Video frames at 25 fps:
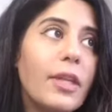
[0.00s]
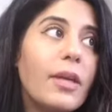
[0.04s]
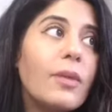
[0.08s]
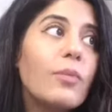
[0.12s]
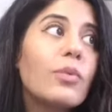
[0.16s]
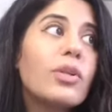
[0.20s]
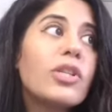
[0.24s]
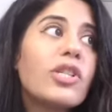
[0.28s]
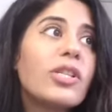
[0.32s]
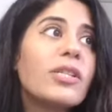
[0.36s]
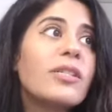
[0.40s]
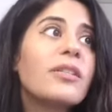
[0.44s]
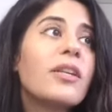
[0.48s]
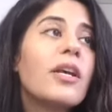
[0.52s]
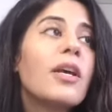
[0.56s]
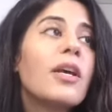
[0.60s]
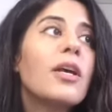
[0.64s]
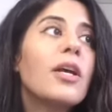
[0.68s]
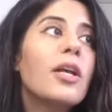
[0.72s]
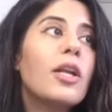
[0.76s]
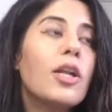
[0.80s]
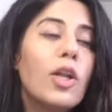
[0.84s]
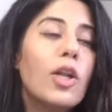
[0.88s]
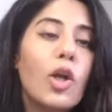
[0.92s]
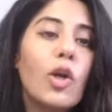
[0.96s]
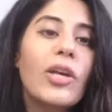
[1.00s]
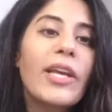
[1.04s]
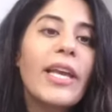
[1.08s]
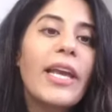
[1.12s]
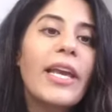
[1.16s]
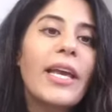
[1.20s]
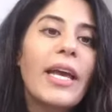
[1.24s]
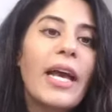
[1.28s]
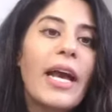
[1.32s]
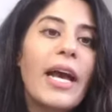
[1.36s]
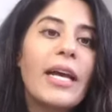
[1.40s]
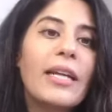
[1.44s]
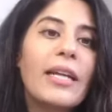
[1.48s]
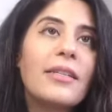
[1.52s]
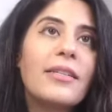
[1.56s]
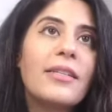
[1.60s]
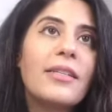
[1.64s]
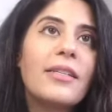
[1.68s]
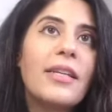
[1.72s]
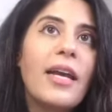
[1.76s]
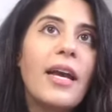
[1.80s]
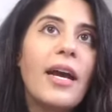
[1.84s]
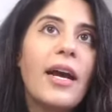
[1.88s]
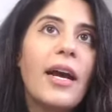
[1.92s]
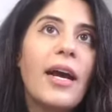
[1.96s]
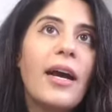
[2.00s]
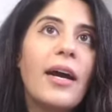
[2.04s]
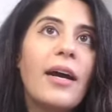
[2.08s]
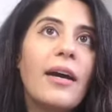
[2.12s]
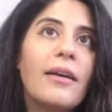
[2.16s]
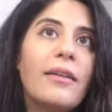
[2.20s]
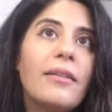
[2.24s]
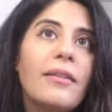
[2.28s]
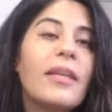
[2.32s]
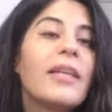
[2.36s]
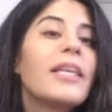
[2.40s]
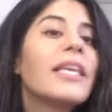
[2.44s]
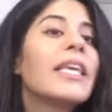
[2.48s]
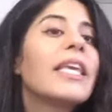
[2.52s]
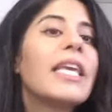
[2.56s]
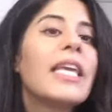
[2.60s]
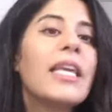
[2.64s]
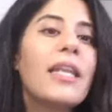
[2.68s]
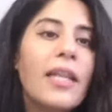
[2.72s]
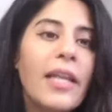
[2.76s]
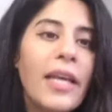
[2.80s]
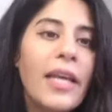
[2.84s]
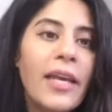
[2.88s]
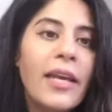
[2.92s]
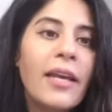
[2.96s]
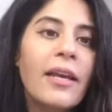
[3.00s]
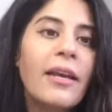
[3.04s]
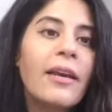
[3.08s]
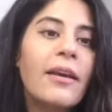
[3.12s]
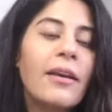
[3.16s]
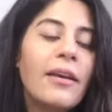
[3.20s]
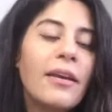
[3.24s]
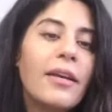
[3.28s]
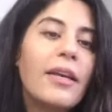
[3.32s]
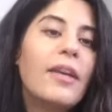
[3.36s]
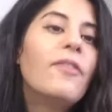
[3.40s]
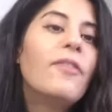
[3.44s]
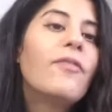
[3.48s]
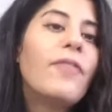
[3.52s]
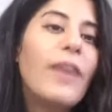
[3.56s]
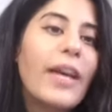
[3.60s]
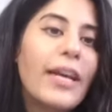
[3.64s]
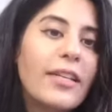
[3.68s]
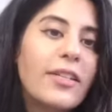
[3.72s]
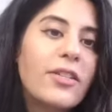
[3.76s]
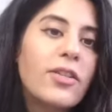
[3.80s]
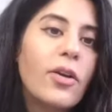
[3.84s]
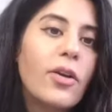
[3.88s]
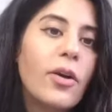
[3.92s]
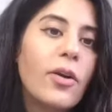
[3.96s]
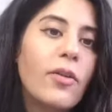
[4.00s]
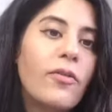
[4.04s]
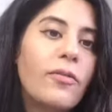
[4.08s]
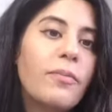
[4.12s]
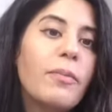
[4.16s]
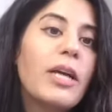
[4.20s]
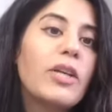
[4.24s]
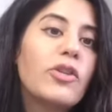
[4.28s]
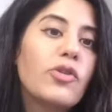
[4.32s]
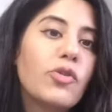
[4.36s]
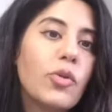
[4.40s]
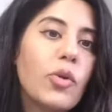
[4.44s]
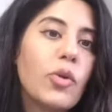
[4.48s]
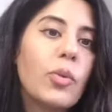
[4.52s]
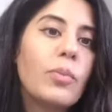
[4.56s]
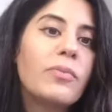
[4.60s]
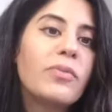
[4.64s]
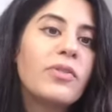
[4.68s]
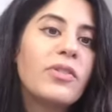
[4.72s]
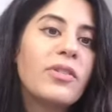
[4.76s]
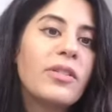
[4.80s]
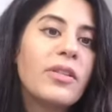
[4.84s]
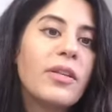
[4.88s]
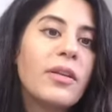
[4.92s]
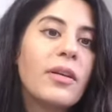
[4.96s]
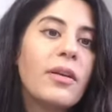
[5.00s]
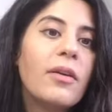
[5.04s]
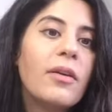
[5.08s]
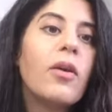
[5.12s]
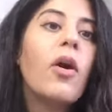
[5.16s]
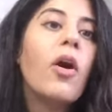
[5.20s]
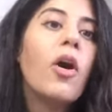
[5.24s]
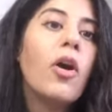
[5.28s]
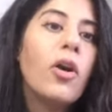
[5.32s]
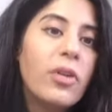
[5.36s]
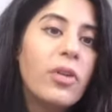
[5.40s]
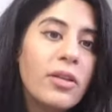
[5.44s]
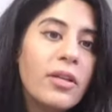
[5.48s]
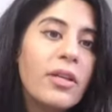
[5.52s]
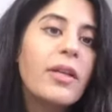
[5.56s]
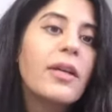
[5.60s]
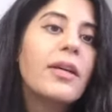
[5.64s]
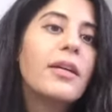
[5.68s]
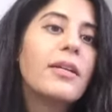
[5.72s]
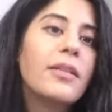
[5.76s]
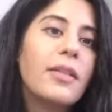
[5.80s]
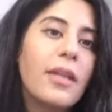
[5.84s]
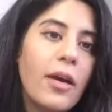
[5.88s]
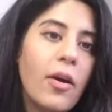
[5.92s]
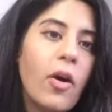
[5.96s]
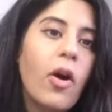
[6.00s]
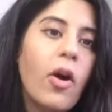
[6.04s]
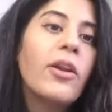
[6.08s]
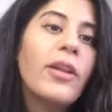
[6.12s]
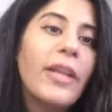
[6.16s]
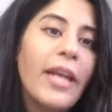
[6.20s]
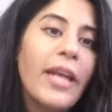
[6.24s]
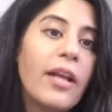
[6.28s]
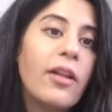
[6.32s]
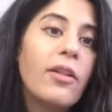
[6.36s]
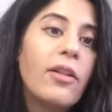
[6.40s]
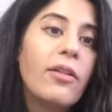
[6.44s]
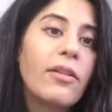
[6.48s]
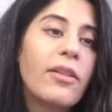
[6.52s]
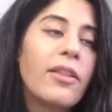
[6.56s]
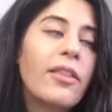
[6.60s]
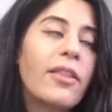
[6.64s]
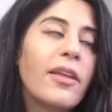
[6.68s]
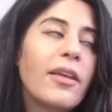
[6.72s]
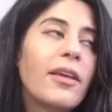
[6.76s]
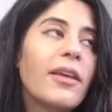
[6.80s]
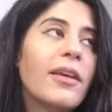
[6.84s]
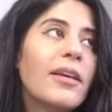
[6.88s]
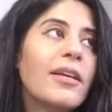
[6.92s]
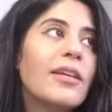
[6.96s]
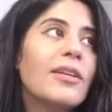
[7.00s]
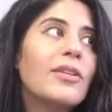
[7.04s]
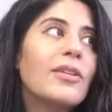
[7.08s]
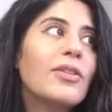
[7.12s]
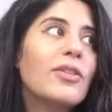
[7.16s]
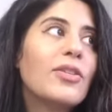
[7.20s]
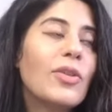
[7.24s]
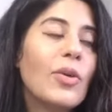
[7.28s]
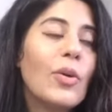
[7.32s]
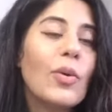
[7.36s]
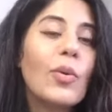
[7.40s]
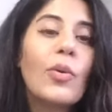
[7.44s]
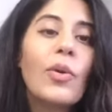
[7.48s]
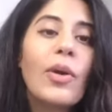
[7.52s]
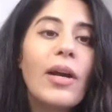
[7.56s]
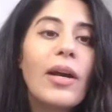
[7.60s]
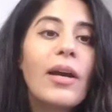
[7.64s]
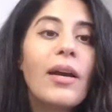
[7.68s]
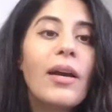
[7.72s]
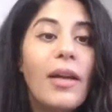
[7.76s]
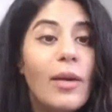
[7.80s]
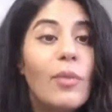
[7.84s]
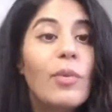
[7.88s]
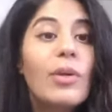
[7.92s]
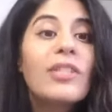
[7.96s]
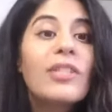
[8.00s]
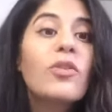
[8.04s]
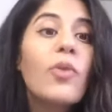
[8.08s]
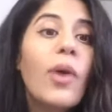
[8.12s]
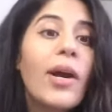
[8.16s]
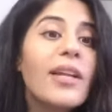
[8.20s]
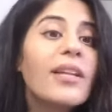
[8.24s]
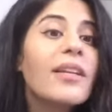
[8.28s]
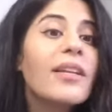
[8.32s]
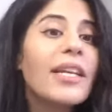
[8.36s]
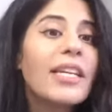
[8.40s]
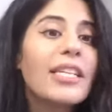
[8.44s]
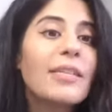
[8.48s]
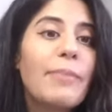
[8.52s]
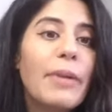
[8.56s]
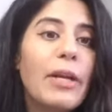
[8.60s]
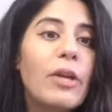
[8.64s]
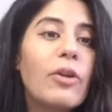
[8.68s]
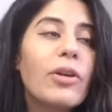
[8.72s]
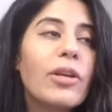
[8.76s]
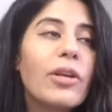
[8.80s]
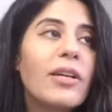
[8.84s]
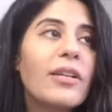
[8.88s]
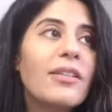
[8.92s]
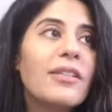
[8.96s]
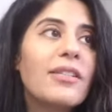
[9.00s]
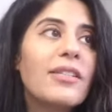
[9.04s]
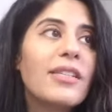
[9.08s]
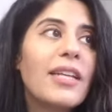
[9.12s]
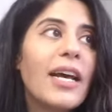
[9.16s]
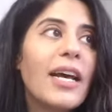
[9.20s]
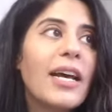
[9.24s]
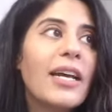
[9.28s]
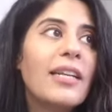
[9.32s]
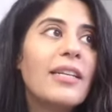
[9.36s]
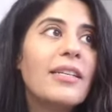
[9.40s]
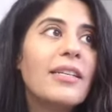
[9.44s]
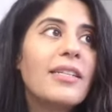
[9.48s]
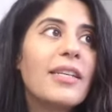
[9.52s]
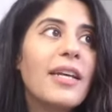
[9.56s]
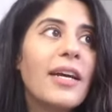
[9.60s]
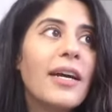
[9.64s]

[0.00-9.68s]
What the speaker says: which is looking at the healing effect of mushrooms on health. So it was quite an experience. And